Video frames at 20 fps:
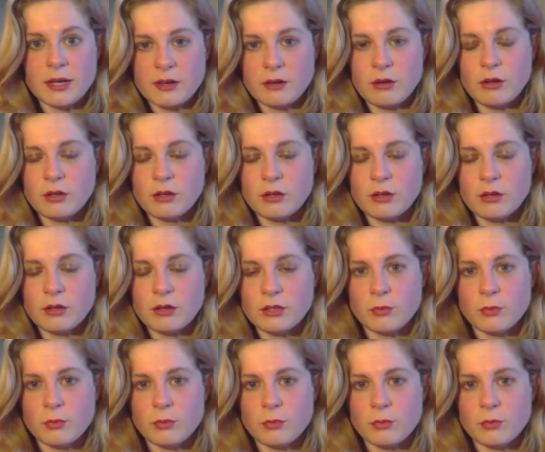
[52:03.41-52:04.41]
at all. It's
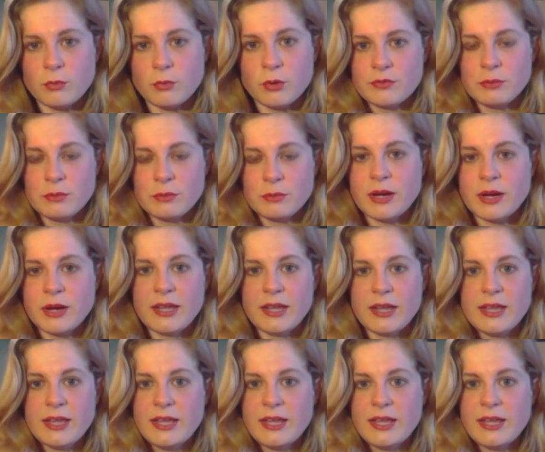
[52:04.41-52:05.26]
more driven by